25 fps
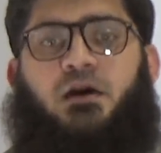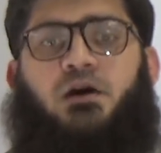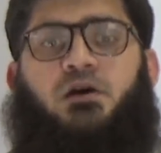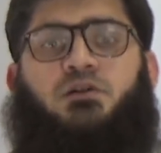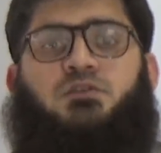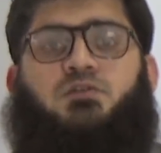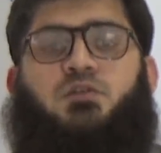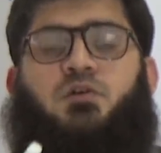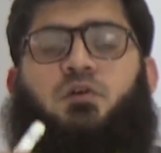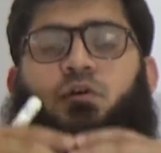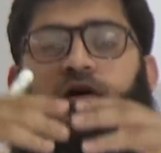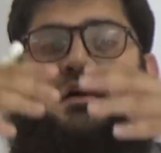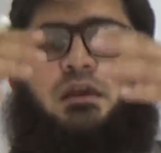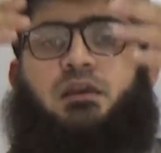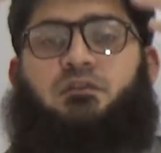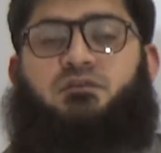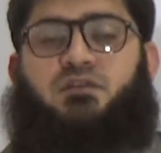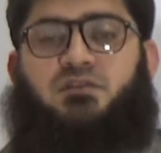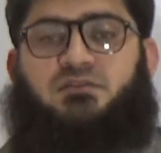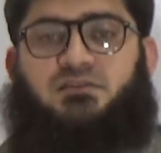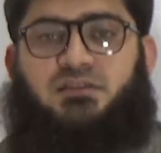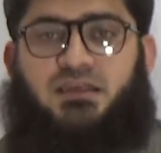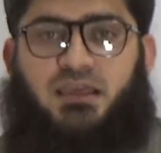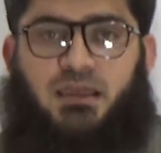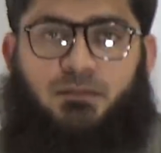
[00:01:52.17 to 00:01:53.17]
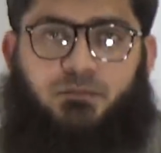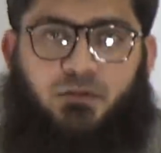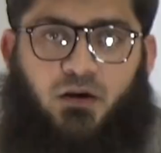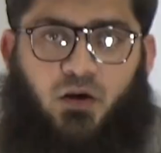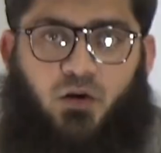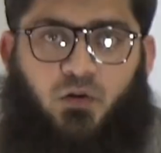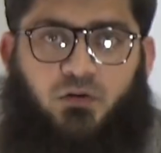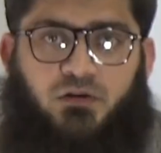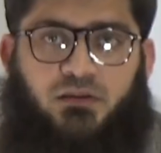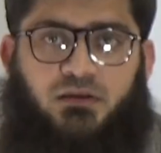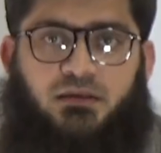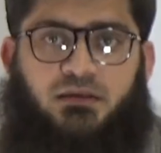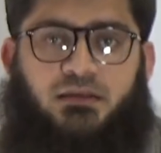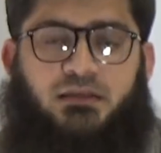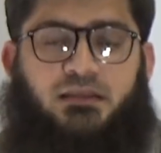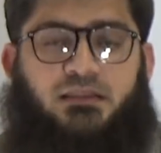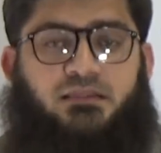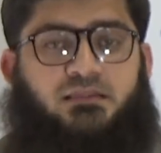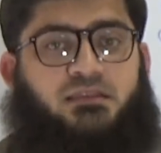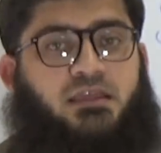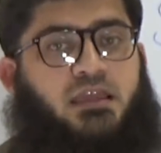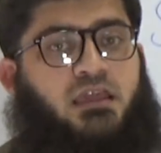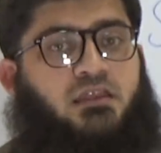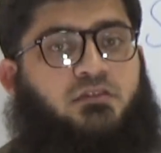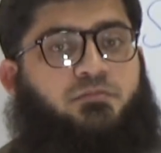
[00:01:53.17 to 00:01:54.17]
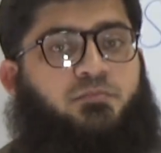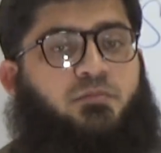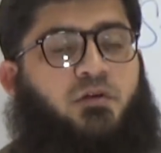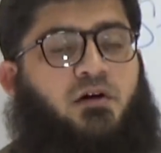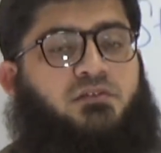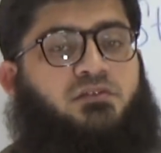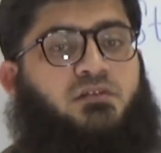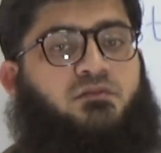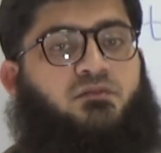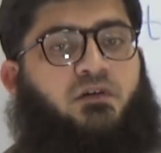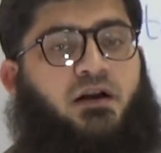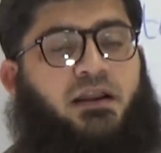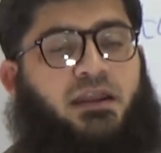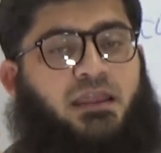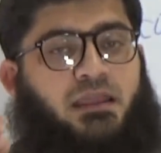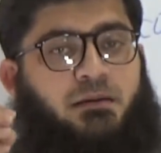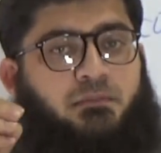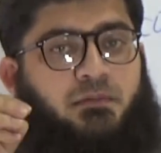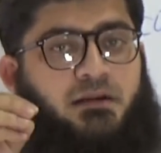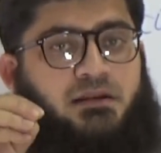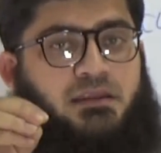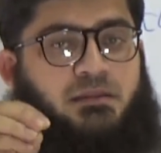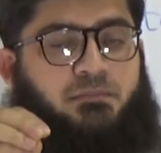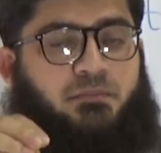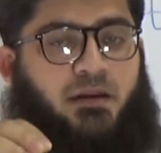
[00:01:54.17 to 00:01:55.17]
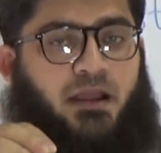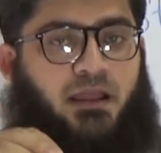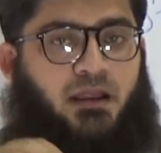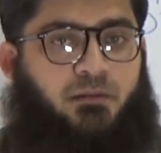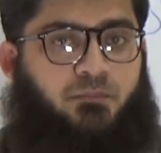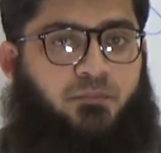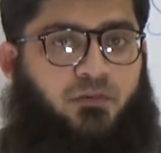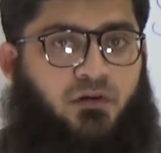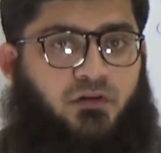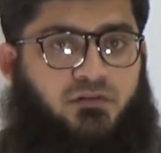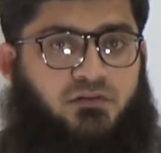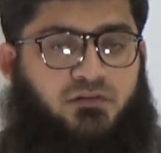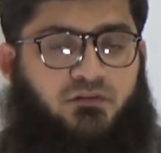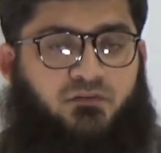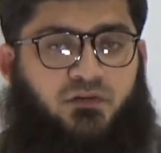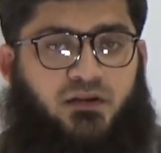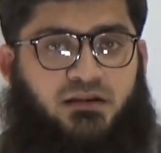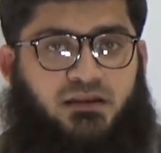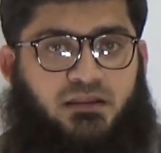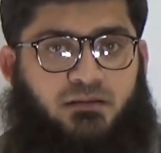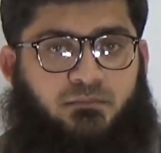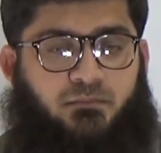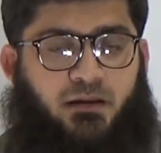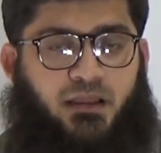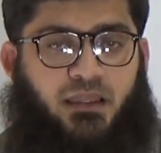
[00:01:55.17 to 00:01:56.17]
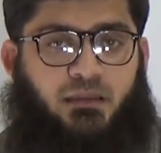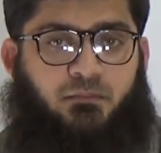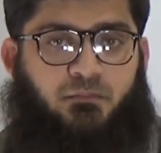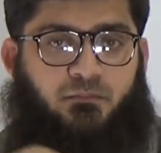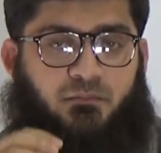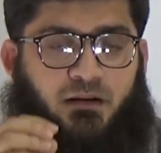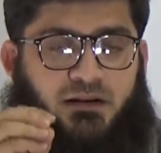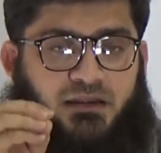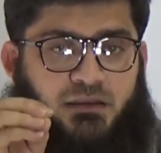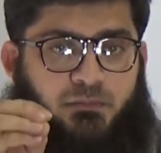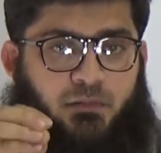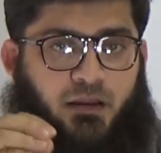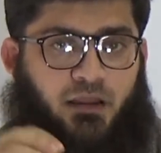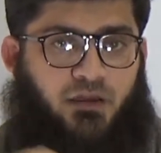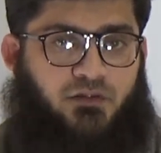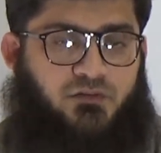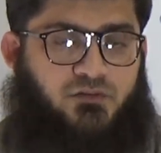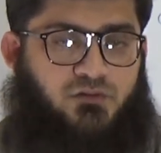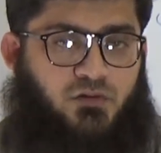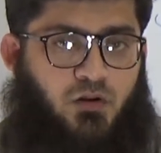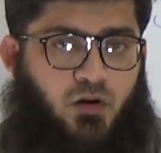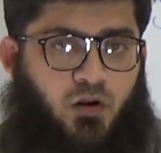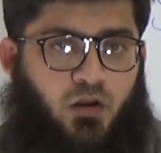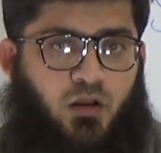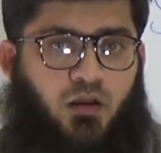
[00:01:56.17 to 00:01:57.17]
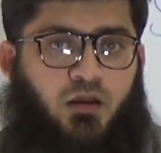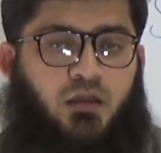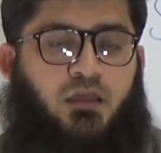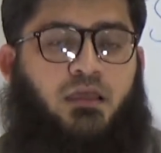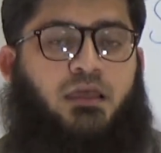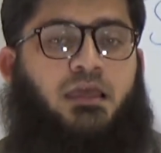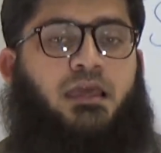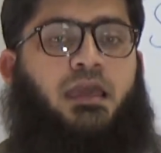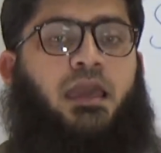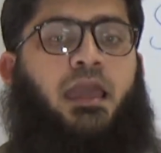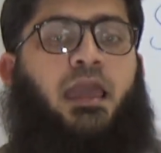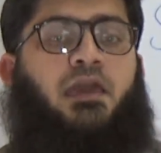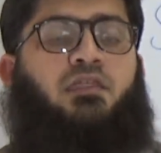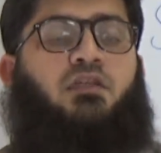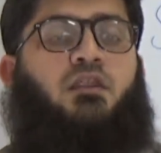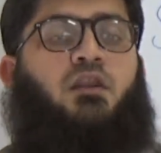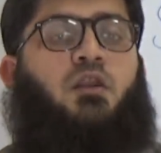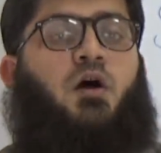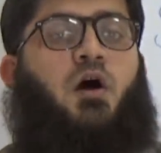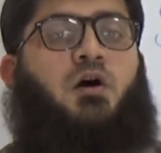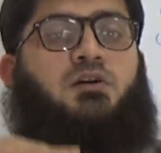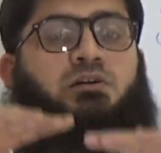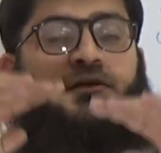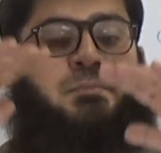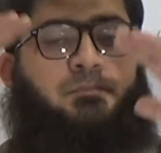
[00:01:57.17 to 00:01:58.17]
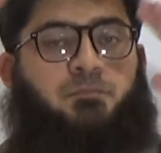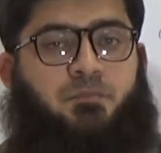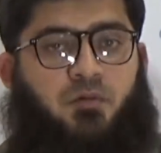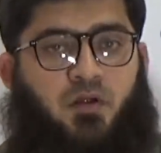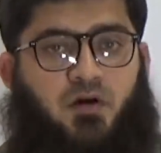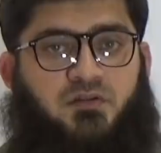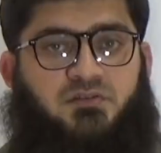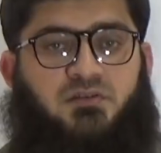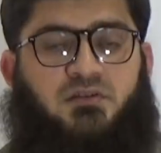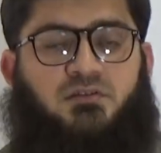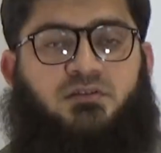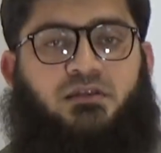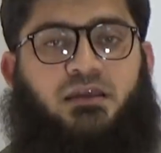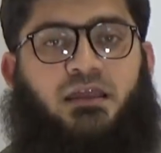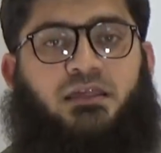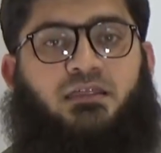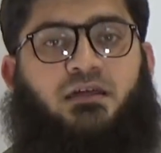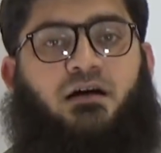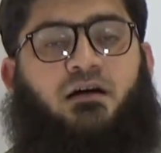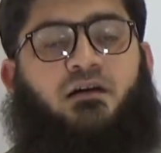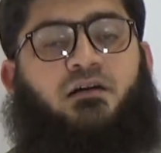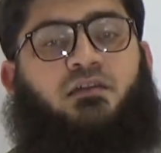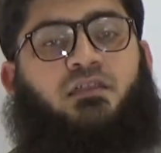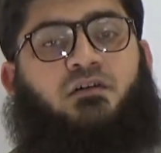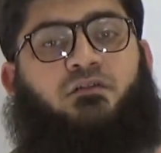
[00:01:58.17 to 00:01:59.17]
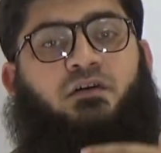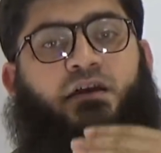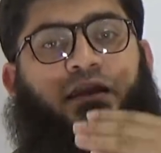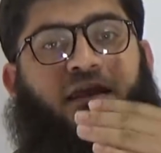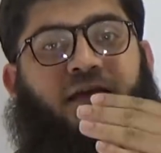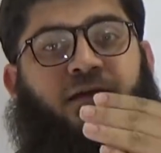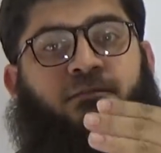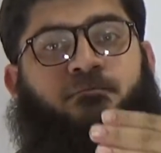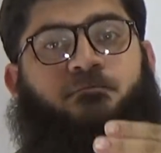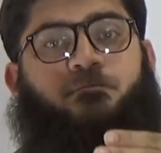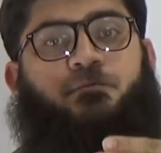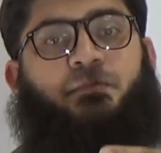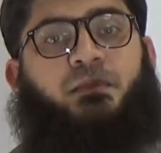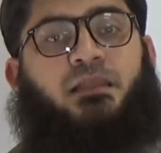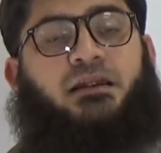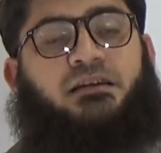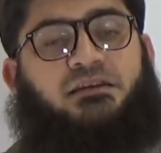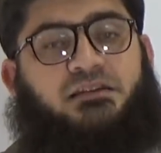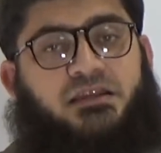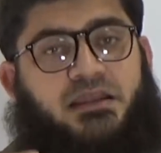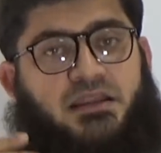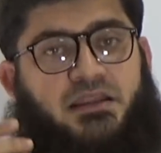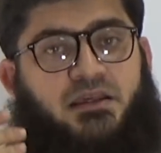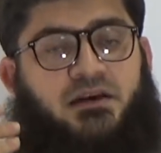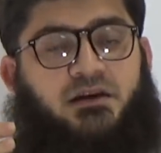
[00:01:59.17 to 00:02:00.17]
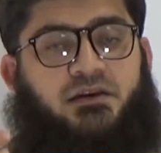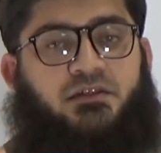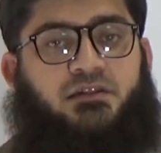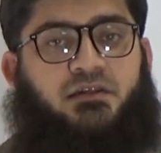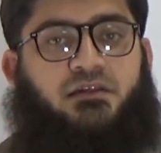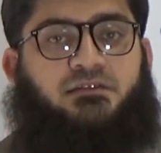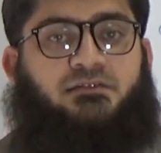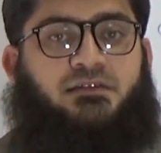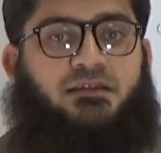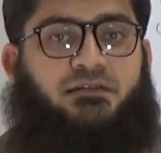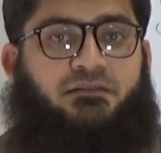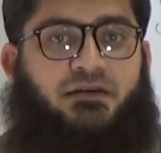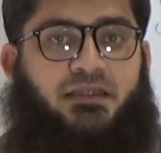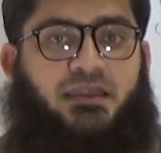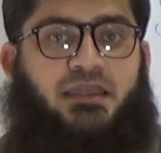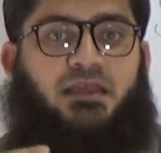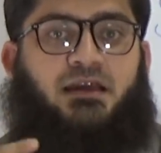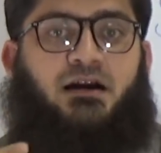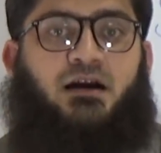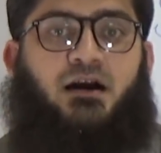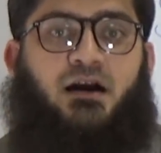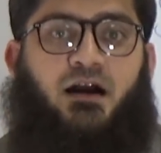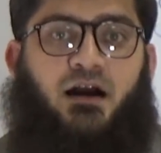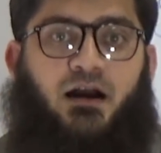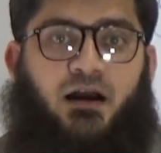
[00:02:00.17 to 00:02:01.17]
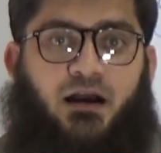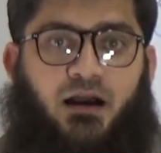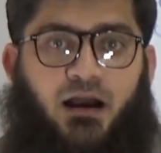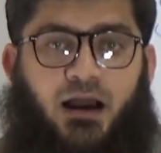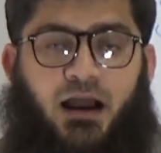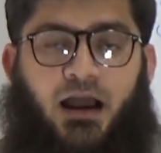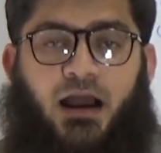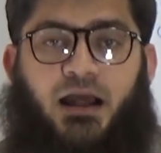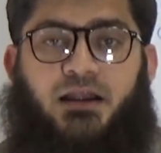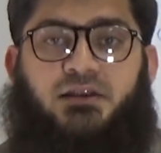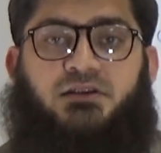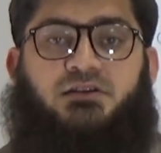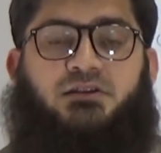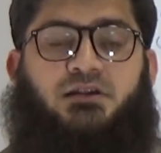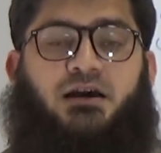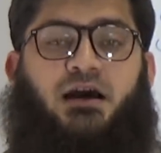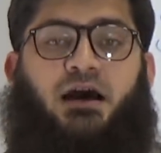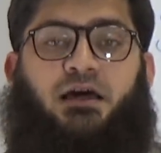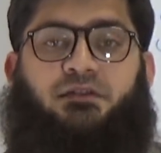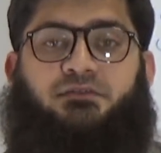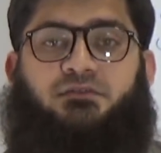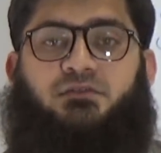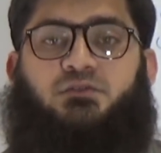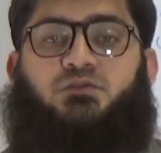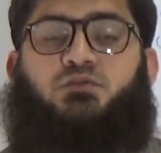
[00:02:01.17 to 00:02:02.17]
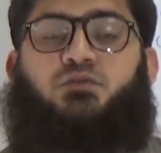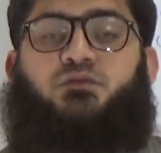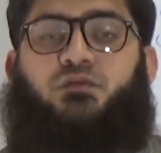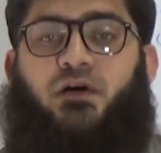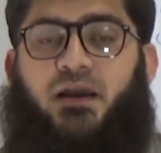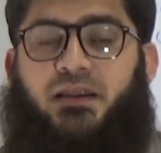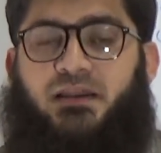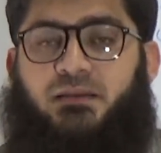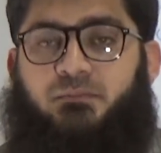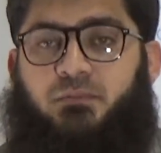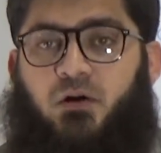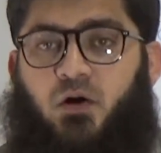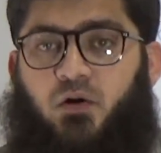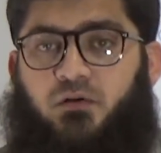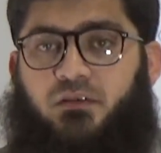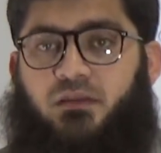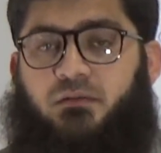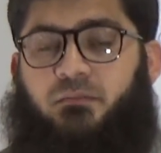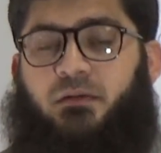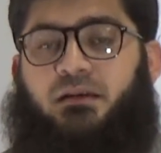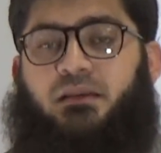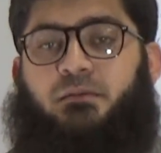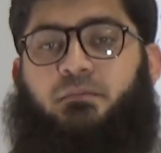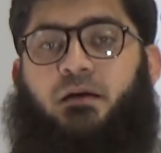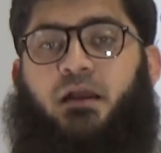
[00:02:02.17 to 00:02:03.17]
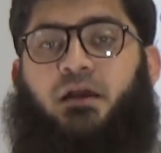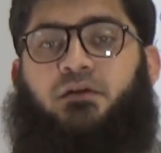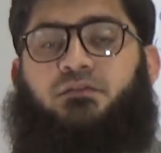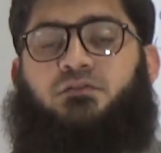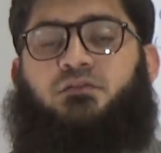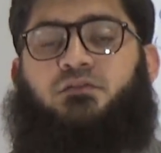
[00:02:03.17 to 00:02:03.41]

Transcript: So if you see about this process, finding a multi-bagger process, multi-bagger stock is a long-term process, is a, is a very tedious, is a very uh, hard task to find about the multi-bagger